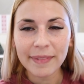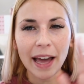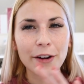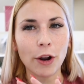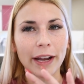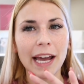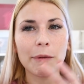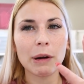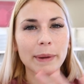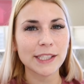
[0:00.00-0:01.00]
I don't know, I kind of
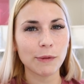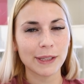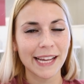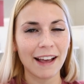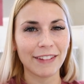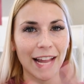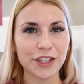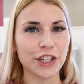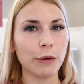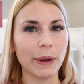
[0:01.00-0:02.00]
want to mix the ones I have
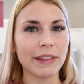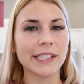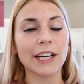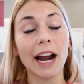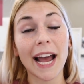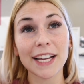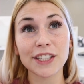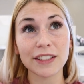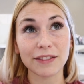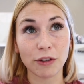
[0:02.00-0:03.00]
last year with this year. I had
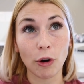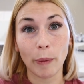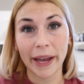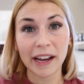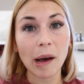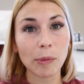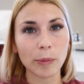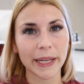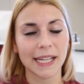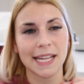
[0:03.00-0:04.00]
to throw away a couple
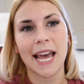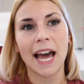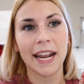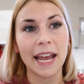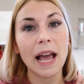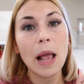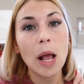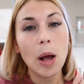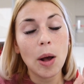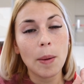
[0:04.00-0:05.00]
because I had a
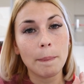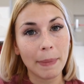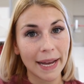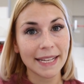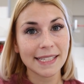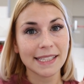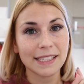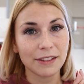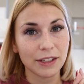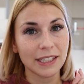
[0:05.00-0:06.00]
mice
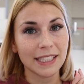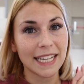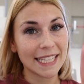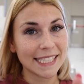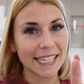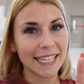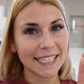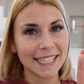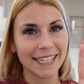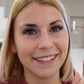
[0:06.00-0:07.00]

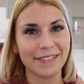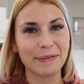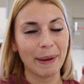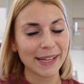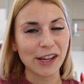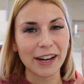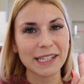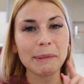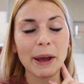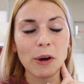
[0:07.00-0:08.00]
incident. Mice got
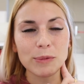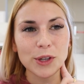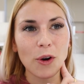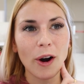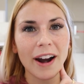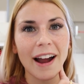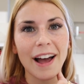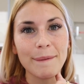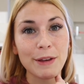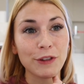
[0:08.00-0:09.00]
into my home decor.
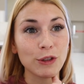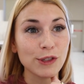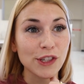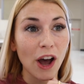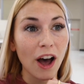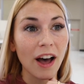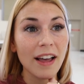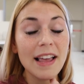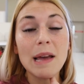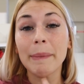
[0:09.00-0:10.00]
Um, if you saw
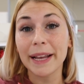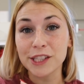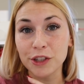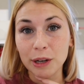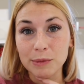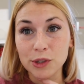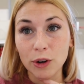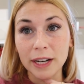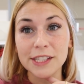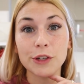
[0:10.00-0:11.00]
my Instagram
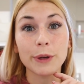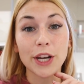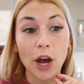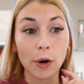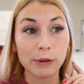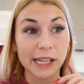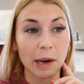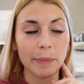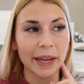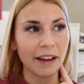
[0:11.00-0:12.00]
stories, you would know it was
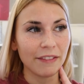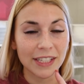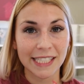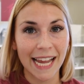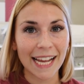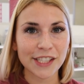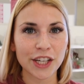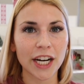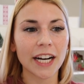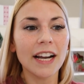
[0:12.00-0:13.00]
like a bit of a
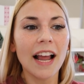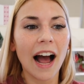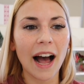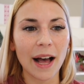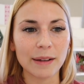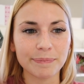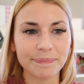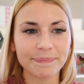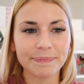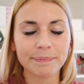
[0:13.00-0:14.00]
disaster. Um,
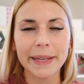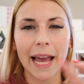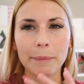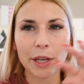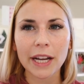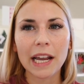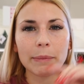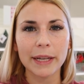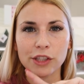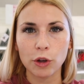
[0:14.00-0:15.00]
but yeah, I'm gonna kind
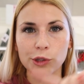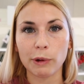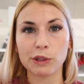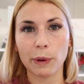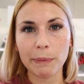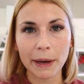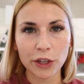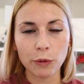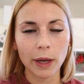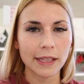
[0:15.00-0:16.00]
of mix those ones with my
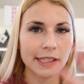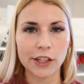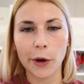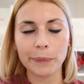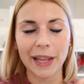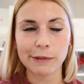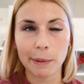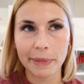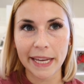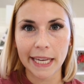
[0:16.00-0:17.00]
new ones, so that's
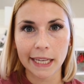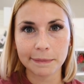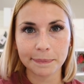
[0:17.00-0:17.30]
what I'm thinking.